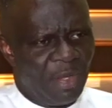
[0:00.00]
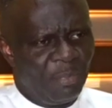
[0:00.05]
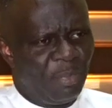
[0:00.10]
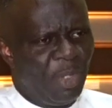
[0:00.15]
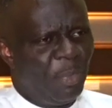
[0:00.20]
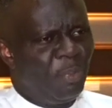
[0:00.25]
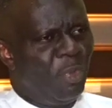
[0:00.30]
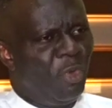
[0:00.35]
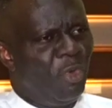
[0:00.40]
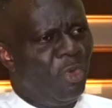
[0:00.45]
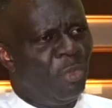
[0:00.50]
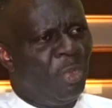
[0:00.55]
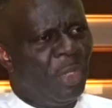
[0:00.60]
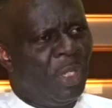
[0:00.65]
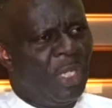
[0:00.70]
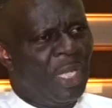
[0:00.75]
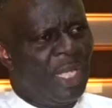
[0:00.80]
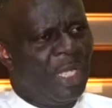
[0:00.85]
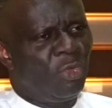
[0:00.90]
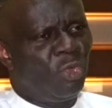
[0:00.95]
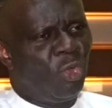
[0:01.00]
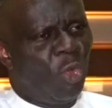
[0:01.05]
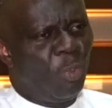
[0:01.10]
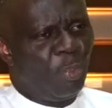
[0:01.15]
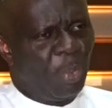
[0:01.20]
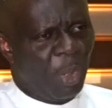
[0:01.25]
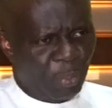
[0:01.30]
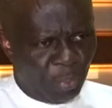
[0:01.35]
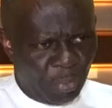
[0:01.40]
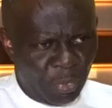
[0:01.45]
Edo
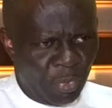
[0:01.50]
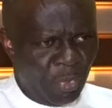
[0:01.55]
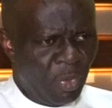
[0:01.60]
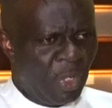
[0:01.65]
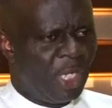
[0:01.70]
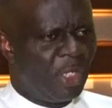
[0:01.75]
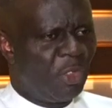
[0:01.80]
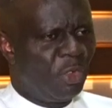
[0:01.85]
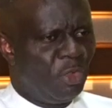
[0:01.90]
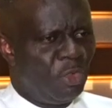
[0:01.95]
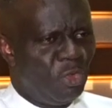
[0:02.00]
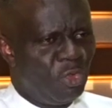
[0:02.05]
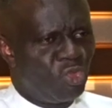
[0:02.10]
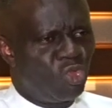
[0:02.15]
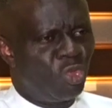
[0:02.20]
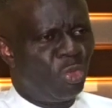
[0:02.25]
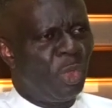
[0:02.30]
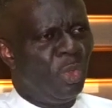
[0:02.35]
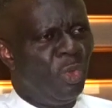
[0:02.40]
youth will be